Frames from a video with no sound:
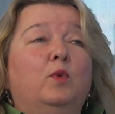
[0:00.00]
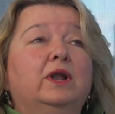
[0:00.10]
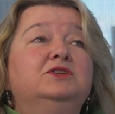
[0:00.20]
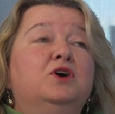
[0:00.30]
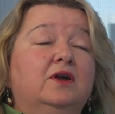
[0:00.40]

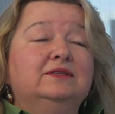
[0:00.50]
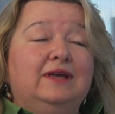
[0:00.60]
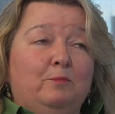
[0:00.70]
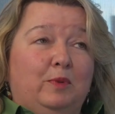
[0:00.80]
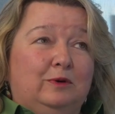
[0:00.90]
When I taught at
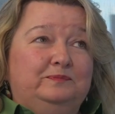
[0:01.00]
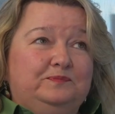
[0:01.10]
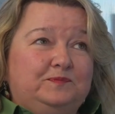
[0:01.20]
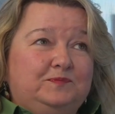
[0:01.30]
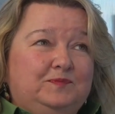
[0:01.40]
Temple,
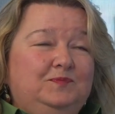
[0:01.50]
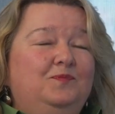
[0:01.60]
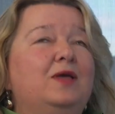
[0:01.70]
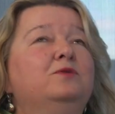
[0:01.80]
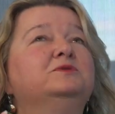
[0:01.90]

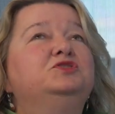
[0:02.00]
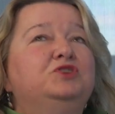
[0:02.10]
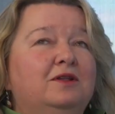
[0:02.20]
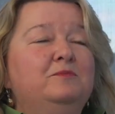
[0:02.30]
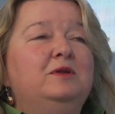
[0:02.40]
there's a
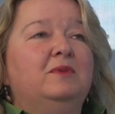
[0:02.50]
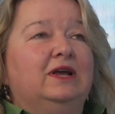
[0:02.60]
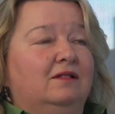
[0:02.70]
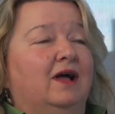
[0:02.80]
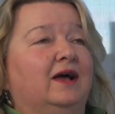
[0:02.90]
gentleman in
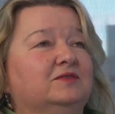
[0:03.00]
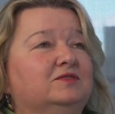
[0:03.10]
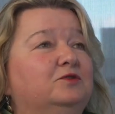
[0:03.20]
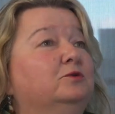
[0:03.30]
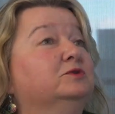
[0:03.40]
my
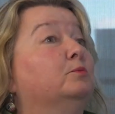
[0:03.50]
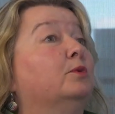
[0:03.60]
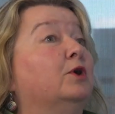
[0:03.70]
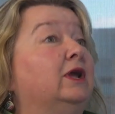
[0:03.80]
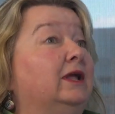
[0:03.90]
class who was a
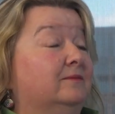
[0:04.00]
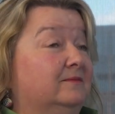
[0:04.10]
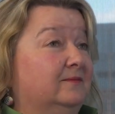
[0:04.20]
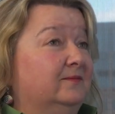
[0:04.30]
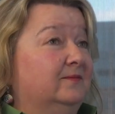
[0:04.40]
Marine,
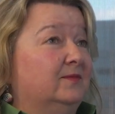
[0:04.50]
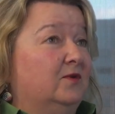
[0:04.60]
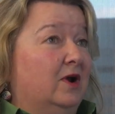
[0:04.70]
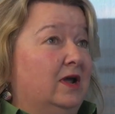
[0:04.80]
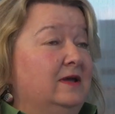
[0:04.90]

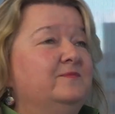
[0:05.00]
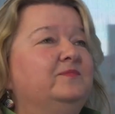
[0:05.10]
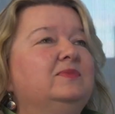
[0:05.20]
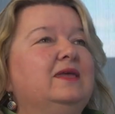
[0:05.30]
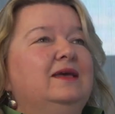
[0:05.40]
right?
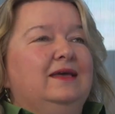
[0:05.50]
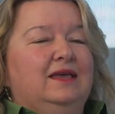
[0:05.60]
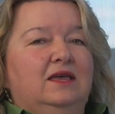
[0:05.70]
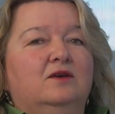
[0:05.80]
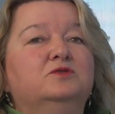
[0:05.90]

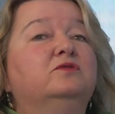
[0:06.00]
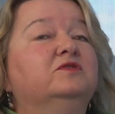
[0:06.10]
He goes